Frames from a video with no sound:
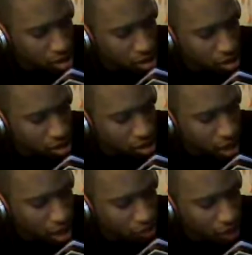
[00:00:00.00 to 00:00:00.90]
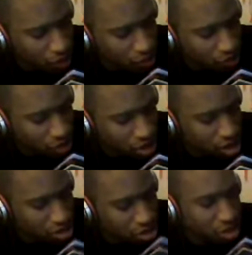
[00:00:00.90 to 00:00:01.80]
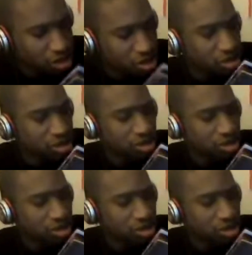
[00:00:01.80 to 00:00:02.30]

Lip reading: Is time travel really speed?